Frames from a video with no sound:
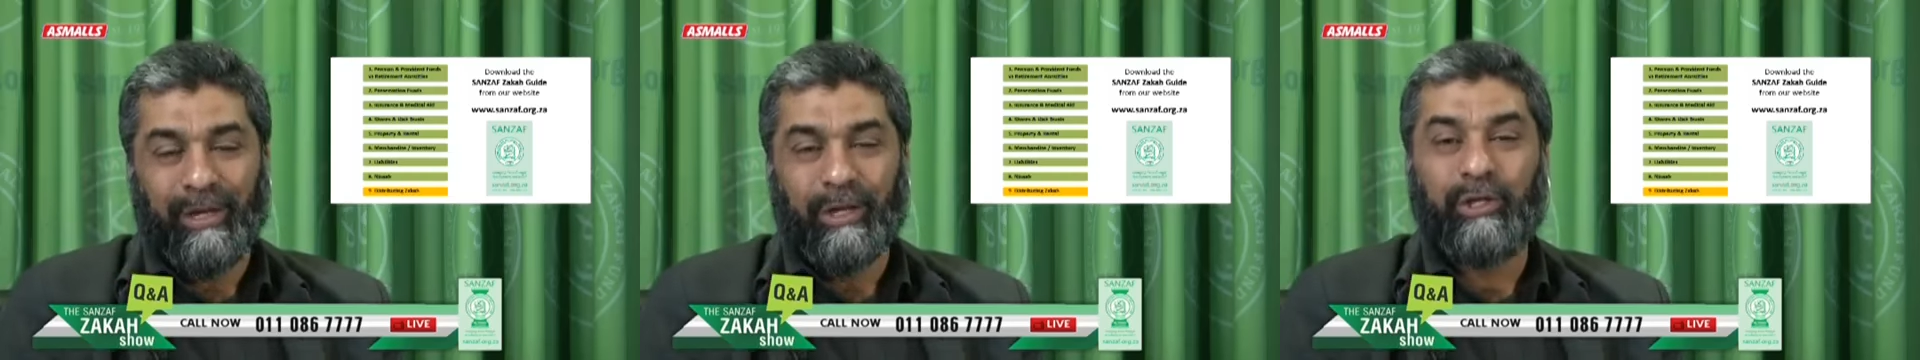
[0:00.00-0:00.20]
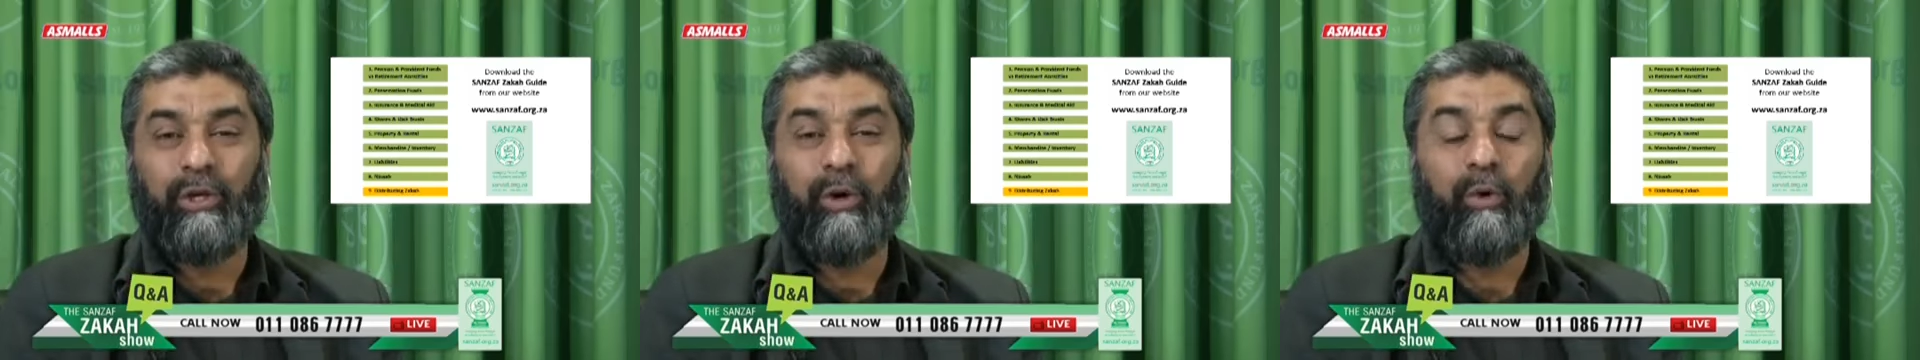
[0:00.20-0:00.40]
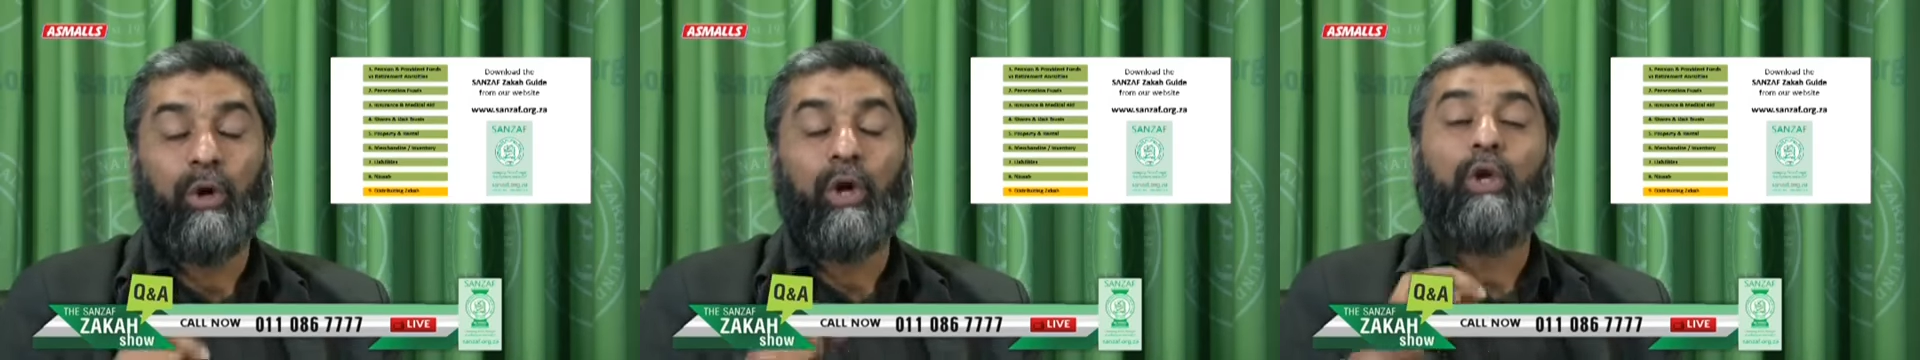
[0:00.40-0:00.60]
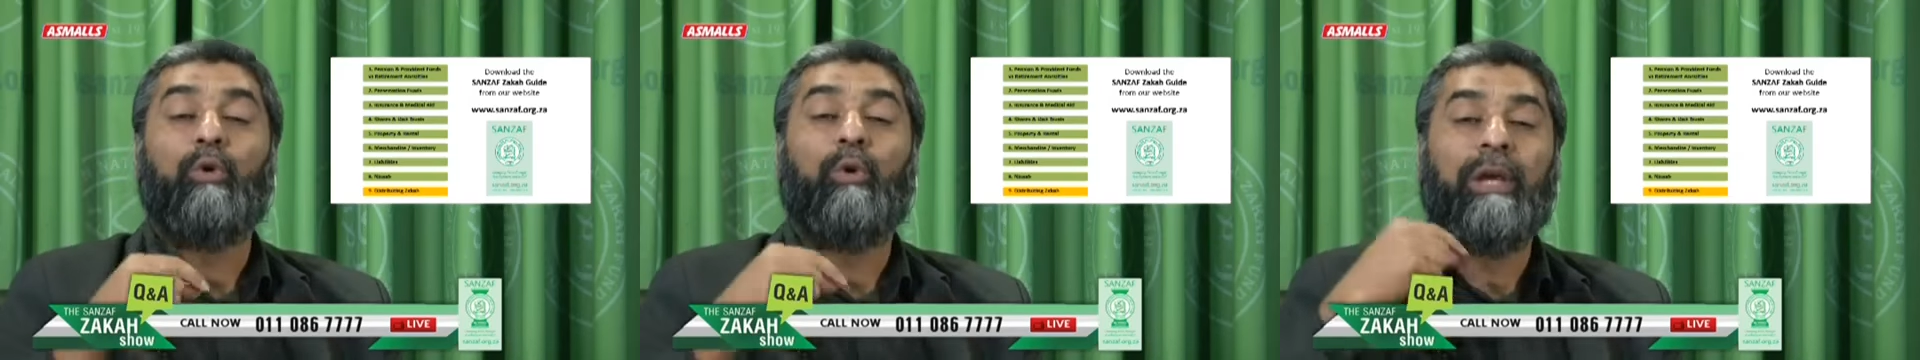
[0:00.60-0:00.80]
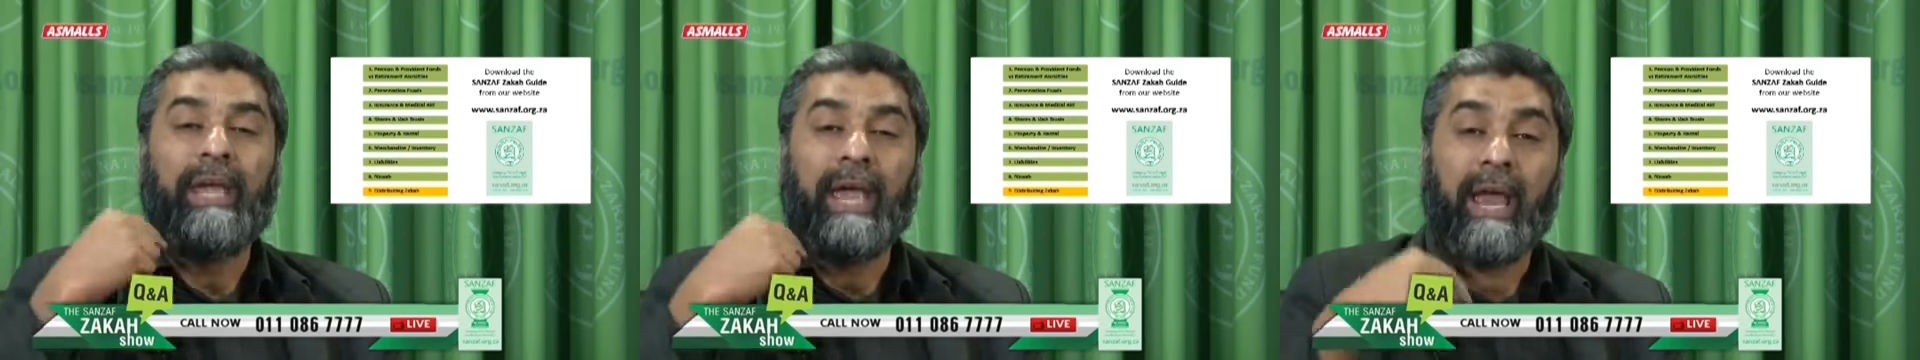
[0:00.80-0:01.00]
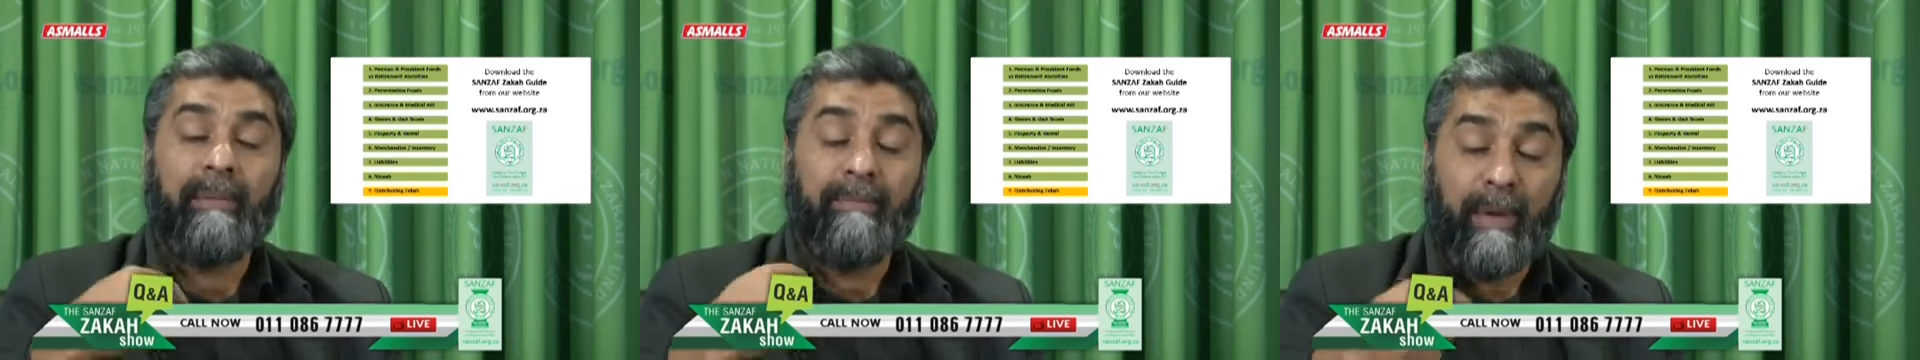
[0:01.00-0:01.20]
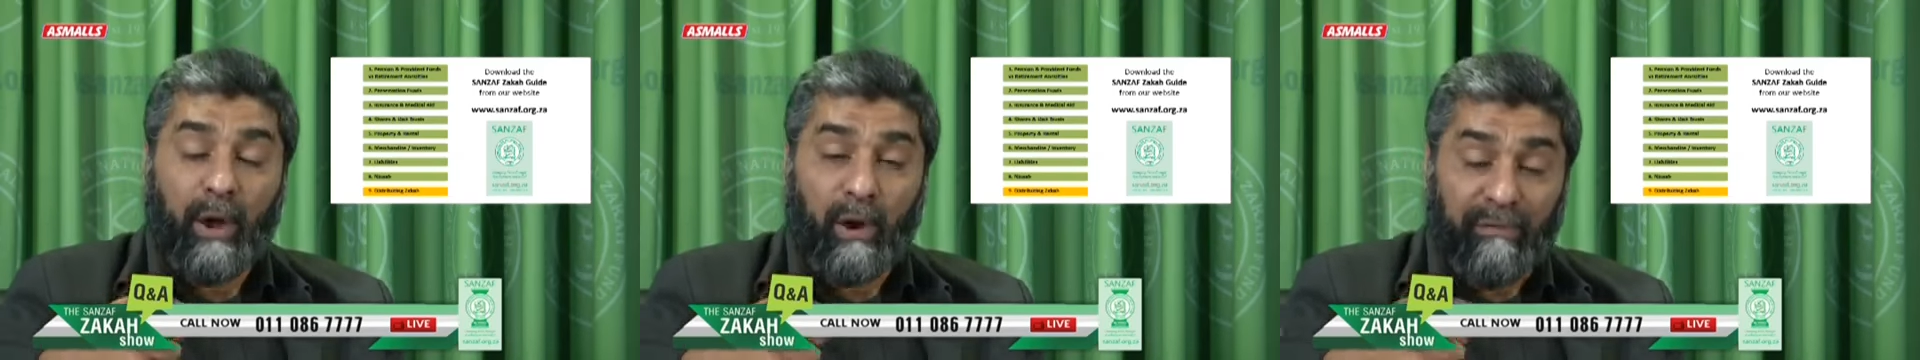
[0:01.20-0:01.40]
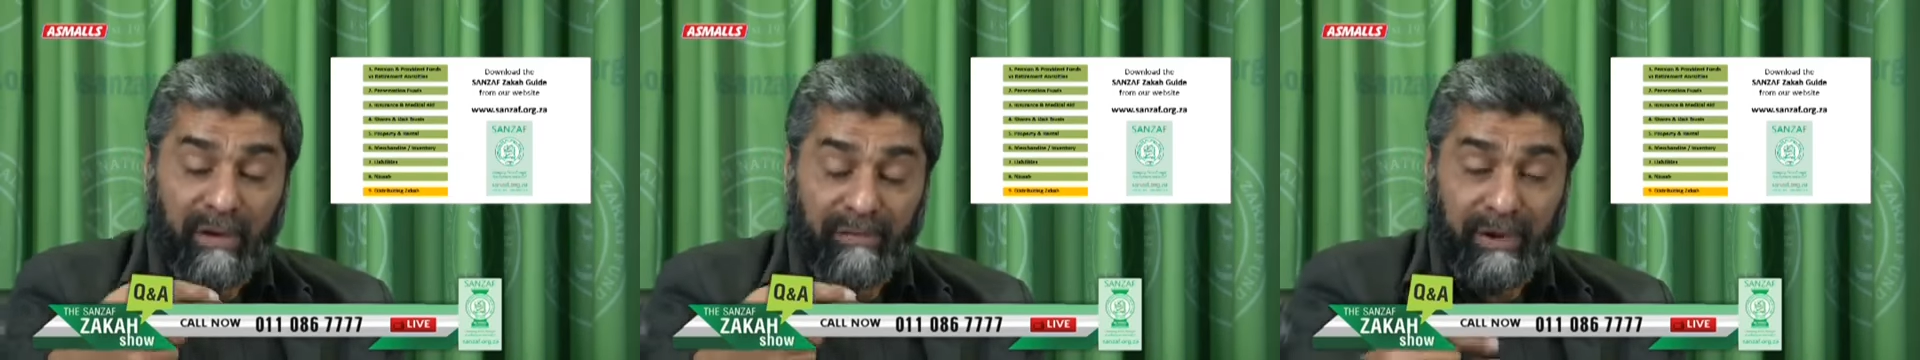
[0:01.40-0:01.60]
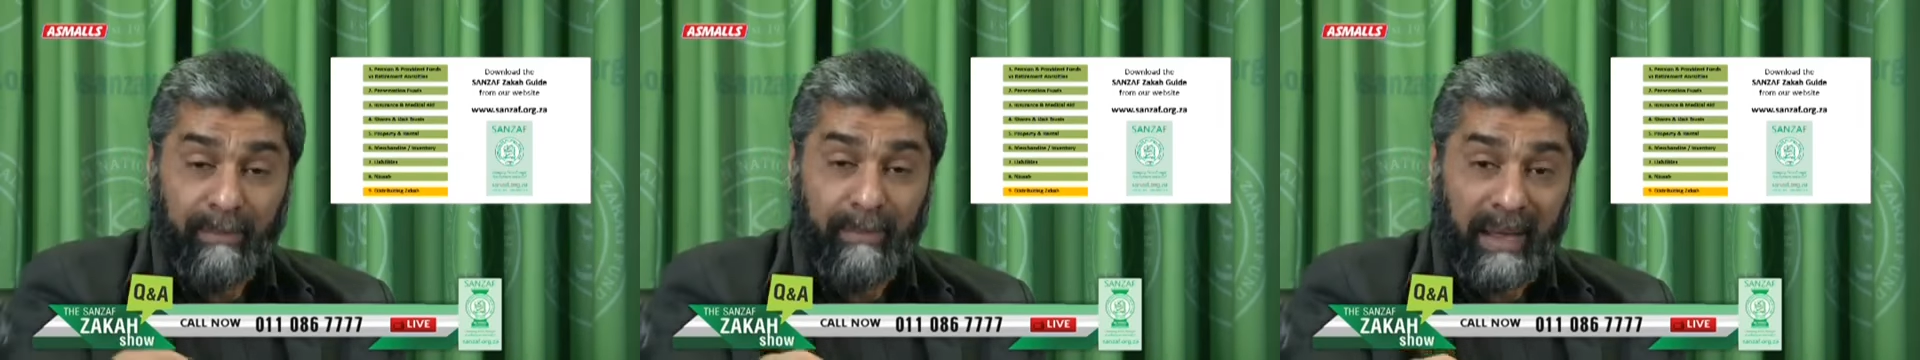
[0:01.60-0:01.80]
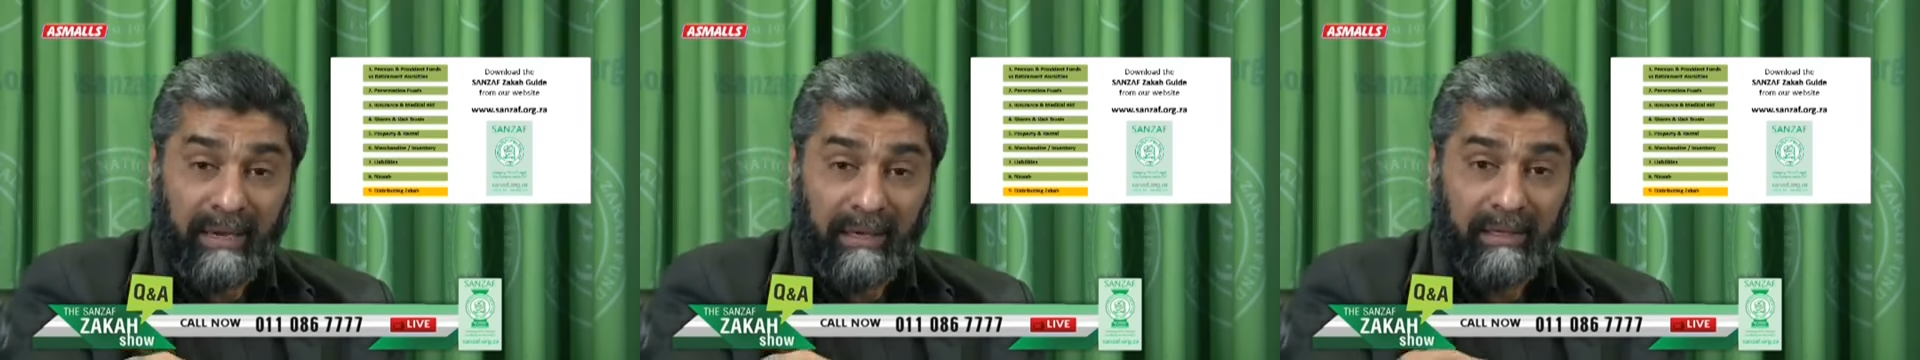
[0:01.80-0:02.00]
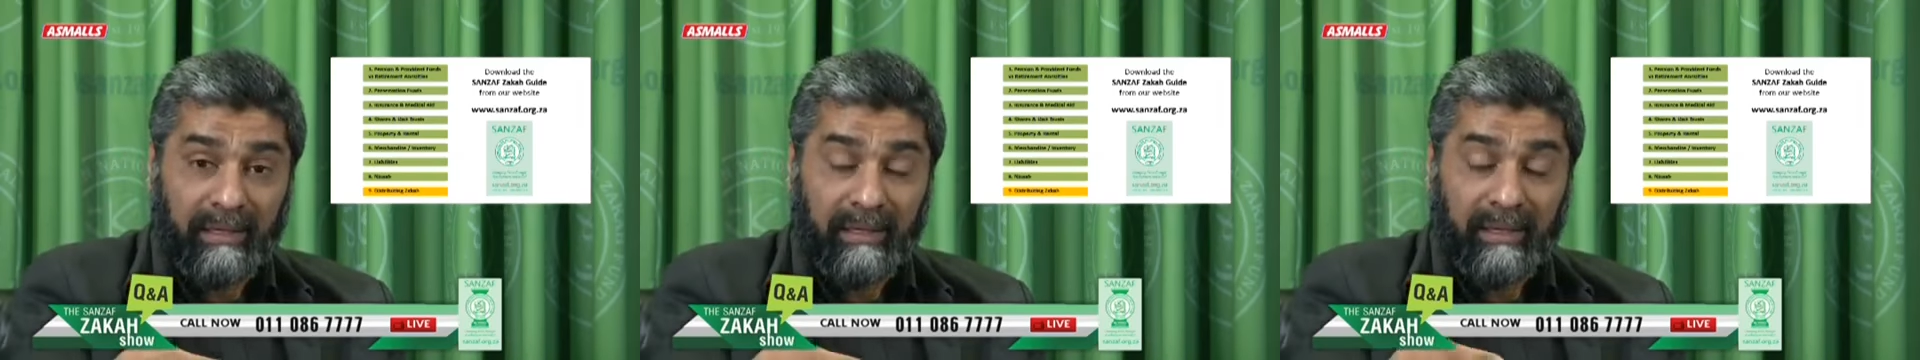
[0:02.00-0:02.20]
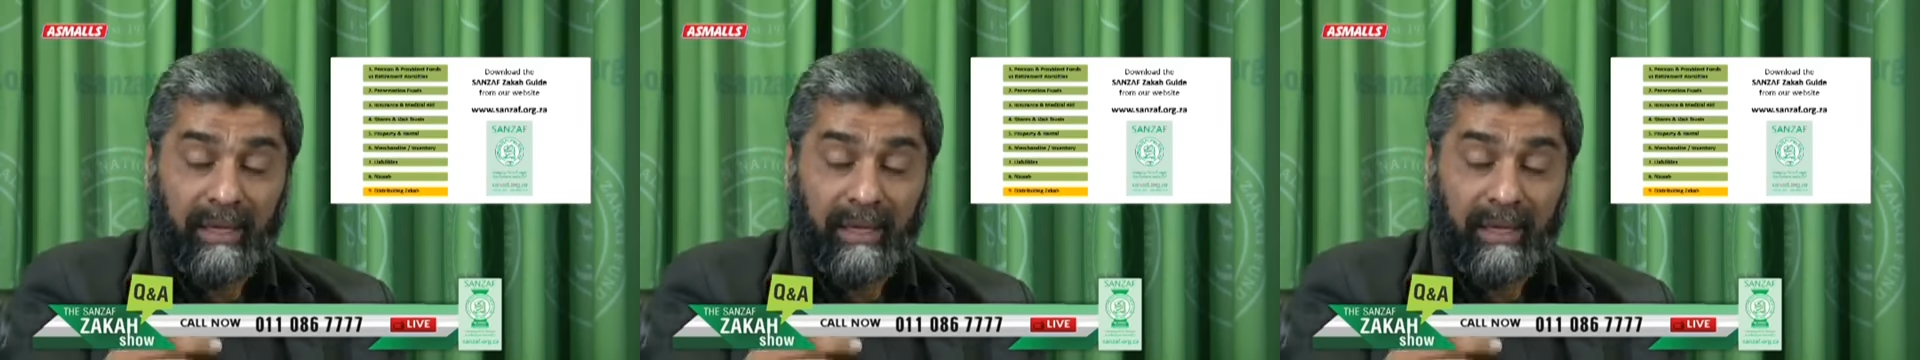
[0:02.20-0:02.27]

So you can pay off every month,